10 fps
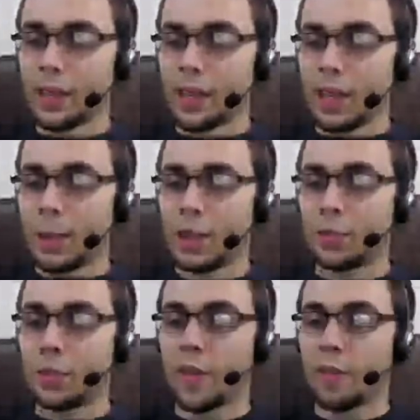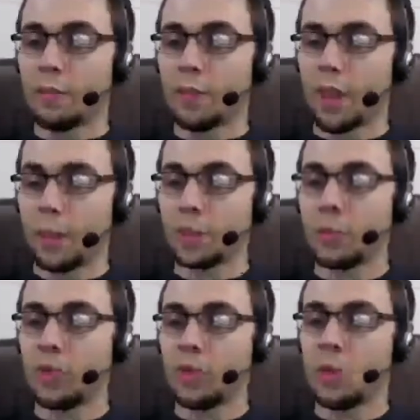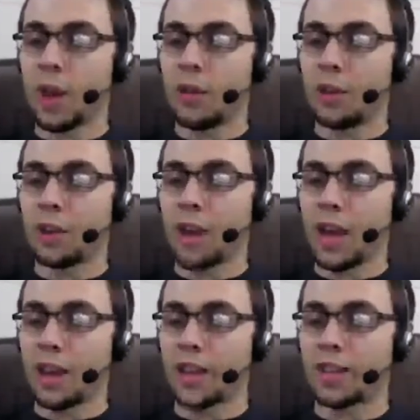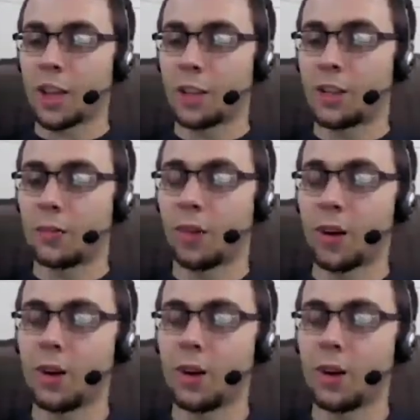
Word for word: Let me just move. Up. Let me just move in the way of one of your allies. It's all good, bro.